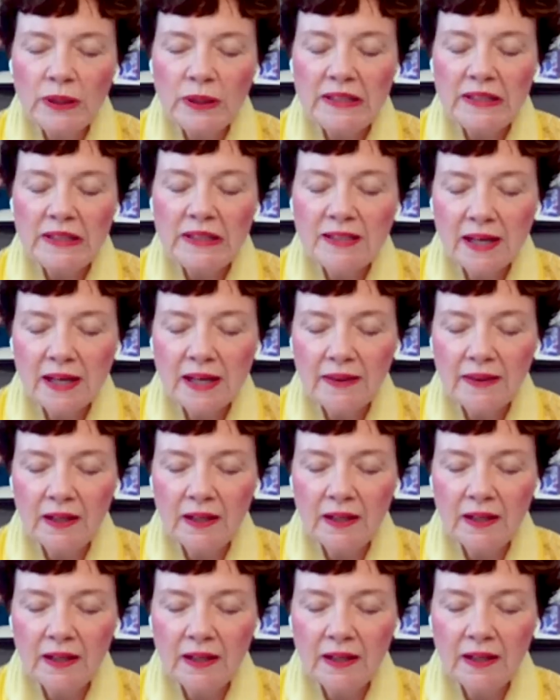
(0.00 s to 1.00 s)
So
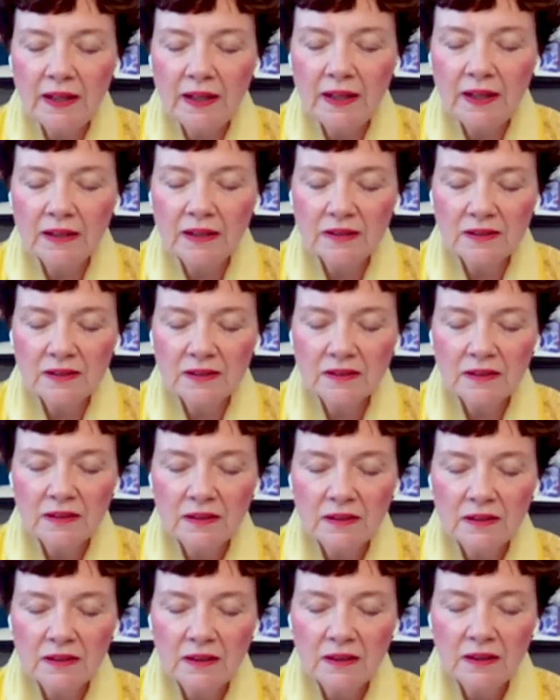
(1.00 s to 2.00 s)
we say
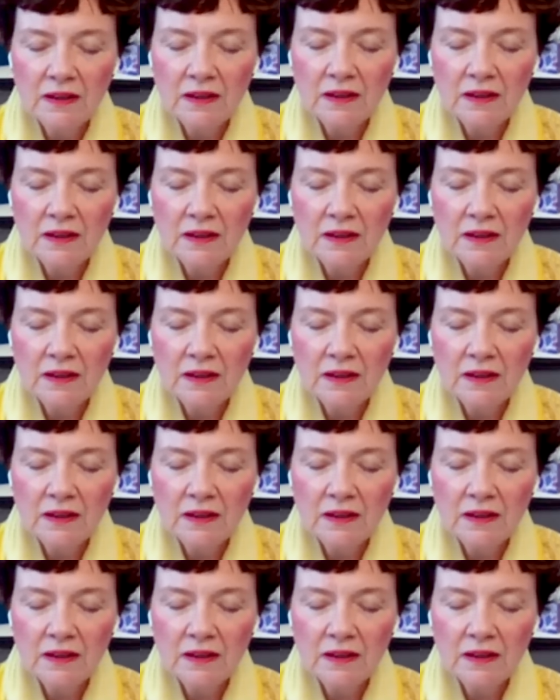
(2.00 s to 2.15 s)
this